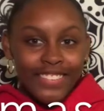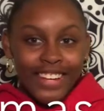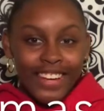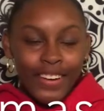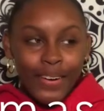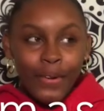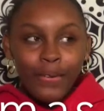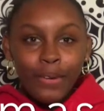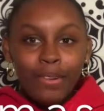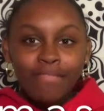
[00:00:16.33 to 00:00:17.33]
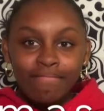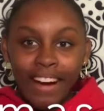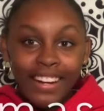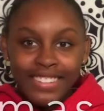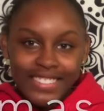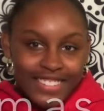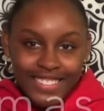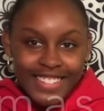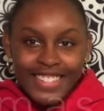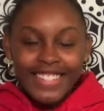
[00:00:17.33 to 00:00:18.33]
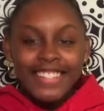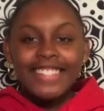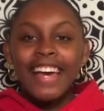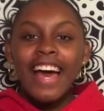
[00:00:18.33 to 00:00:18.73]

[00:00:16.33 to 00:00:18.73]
video. Well, my Christmas wish list.